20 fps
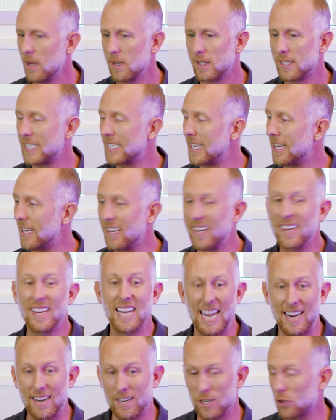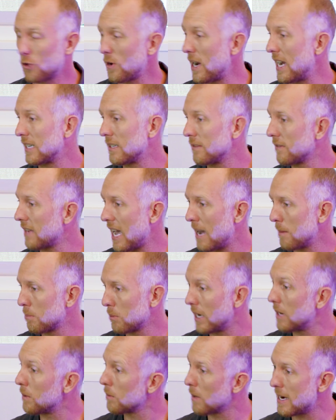to get in at an attractive cap
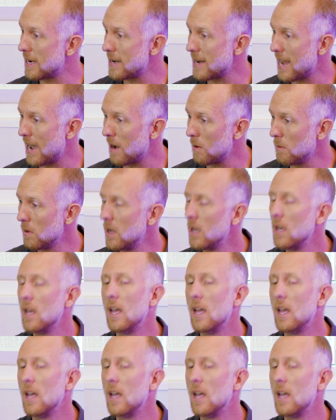rate right now,